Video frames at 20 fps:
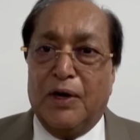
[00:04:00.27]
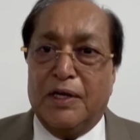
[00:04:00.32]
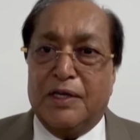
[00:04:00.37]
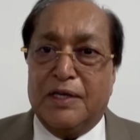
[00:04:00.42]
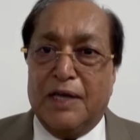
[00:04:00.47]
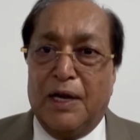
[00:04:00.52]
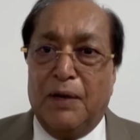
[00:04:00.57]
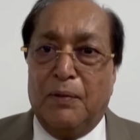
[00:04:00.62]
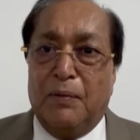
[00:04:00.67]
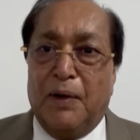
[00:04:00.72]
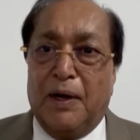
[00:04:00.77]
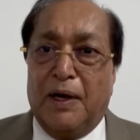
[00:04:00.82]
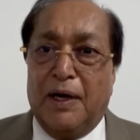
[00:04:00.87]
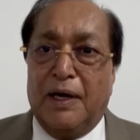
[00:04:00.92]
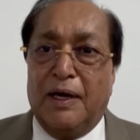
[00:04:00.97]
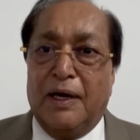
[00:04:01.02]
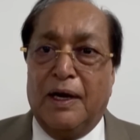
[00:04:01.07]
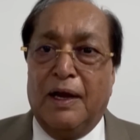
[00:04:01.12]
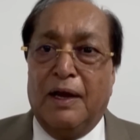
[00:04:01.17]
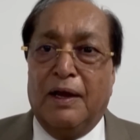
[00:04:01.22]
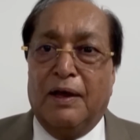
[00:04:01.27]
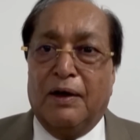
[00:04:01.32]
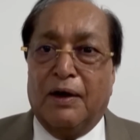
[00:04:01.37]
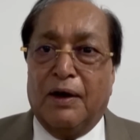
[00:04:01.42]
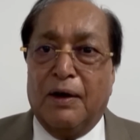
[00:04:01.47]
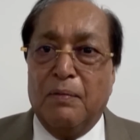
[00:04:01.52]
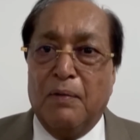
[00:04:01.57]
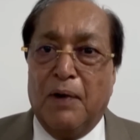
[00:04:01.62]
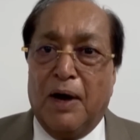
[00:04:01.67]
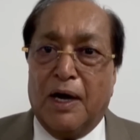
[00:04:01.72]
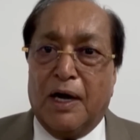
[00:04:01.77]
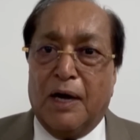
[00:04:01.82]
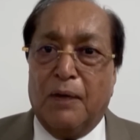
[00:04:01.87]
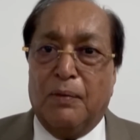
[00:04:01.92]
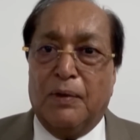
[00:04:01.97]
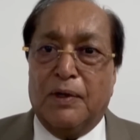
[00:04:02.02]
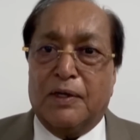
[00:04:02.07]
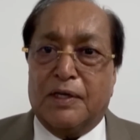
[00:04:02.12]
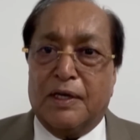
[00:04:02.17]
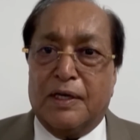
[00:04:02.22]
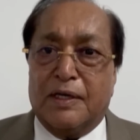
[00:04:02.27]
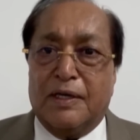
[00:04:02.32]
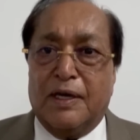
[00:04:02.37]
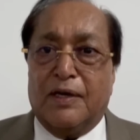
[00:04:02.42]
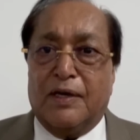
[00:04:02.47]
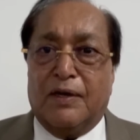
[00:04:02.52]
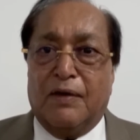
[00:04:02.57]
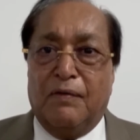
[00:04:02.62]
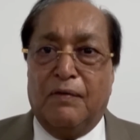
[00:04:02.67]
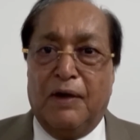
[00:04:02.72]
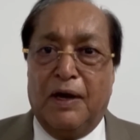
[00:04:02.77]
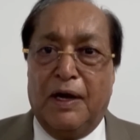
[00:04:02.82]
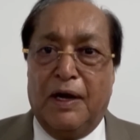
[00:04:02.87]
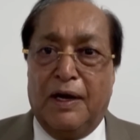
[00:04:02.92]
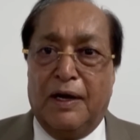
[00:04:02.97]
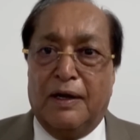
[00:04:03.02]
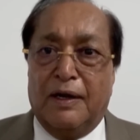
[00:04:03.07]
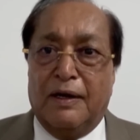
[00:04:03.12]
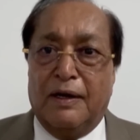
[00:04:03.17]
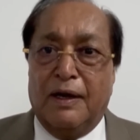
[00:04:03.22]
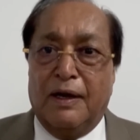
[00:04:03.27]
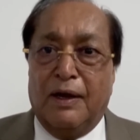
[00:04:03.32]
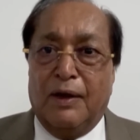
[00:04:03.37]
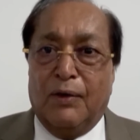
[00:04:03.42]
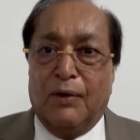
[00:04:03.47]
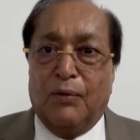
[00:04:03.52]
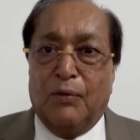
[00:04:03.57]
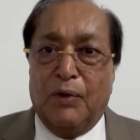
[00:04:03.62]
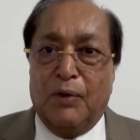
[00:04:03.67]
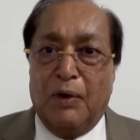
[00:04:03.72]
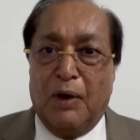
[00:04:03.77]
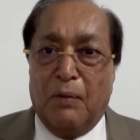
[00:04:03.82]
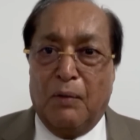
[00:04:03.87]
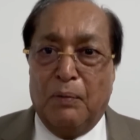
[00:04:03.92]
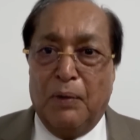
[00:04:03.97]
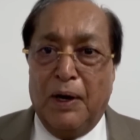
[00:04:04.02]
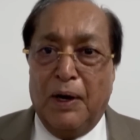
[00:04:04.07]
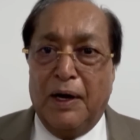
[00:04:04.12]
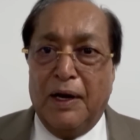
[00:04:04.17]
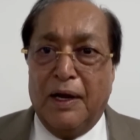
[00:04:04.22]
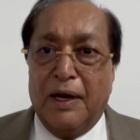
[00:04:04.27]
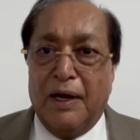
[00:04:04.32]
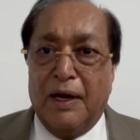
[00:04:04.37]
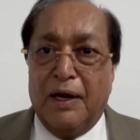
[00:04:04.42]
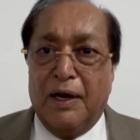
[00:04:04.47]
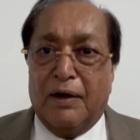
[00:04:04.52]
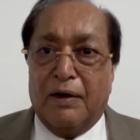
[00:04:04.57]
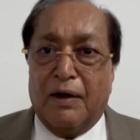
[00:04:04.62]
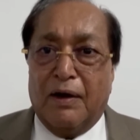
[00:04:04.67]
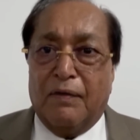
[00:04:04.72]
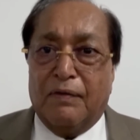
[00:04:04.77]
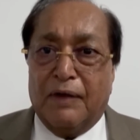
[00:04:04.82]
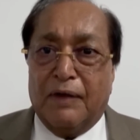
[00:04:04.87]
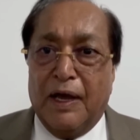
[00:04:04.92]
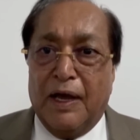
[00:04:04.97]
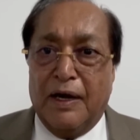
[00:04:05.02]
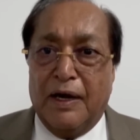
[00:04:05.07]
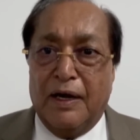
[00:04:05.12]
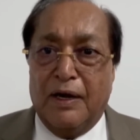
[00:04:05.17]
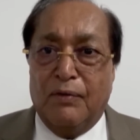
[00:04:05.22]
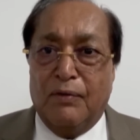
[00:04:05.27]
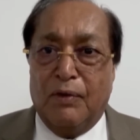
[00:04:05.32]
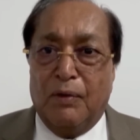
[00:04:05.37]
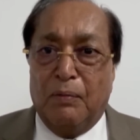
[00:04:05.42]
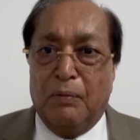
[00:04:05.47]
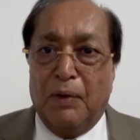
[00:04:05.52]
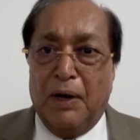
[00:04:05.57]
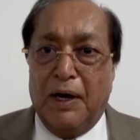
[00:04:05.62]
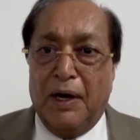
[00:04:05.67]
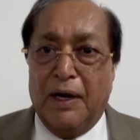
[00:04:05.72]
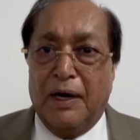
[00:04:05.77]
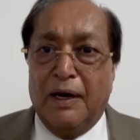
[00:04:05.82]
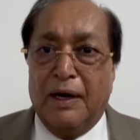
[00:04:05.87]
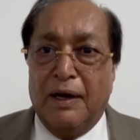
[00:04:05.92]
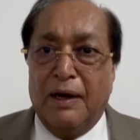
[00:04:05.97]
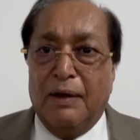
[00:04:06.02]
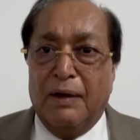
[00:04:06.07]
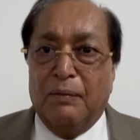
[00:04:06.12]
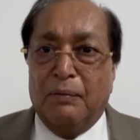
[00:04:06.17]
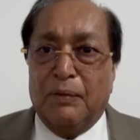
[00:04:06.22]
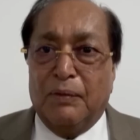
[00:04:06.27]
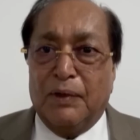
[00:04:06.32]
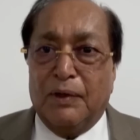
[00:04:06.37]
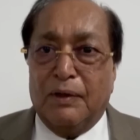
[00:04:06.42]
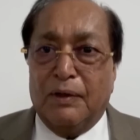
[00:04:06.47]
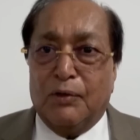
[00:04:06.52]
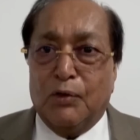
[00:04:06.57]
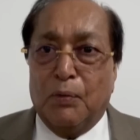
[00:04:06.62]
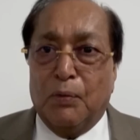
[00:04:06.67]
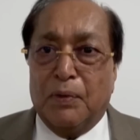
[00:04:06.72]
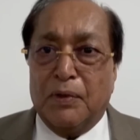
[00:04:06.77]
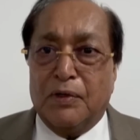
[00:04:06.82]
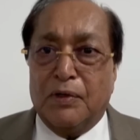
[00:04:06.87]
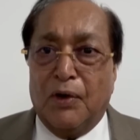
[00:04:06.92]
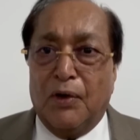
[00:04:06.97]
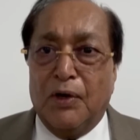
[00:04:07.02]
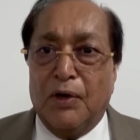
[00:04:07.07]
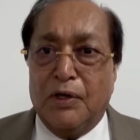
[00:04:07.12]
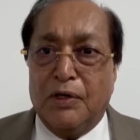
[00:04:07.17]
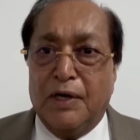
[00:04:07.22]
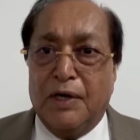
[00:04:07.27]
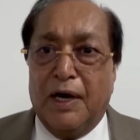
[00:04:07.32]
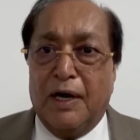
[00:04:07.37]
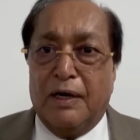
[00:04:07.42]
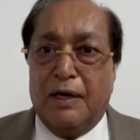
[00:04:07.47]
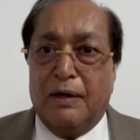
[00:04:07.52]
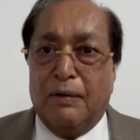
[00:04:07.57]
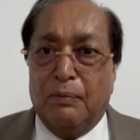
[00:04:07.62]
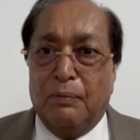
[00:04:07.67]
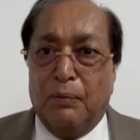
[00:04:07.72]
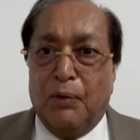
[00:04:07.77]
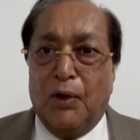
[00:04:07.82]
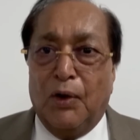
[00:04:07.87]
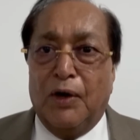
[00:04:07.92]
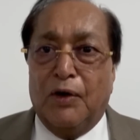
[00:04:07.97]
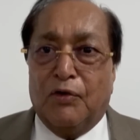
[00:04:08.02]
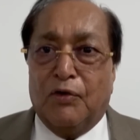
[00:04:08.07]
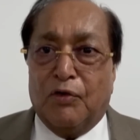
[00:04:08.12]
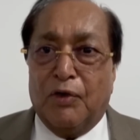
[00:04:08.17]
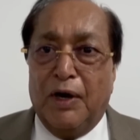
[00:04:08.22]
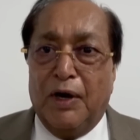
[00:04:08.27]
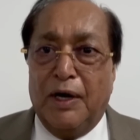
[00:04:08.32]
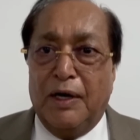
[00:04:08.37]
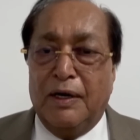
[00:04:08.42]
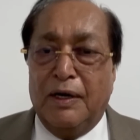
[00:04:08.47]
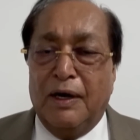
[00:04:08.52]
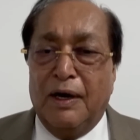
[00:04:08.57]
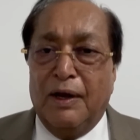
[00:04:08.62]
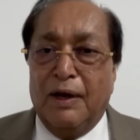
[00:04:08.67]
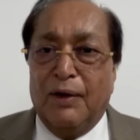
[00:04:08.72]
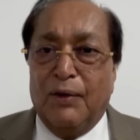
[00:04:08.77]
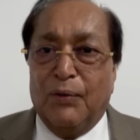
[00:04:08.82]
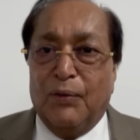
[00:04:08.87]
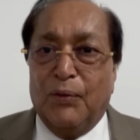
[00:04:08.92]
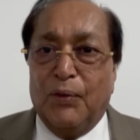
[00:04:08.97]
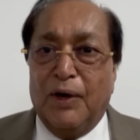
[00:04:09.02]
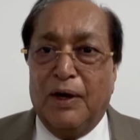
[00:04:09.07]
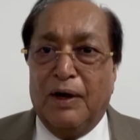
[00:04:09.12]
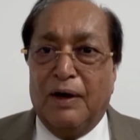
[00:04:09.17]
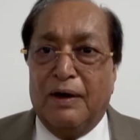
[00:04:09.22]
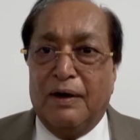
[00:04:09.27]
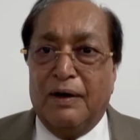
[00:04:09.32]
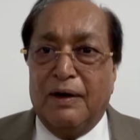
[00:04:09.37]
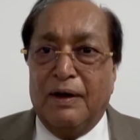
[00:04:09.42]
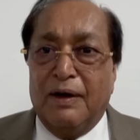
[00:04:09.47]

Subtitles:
celebrating remarkable success of India. We are building aircraft carrier, we're building supersonic jet, bullet train. We are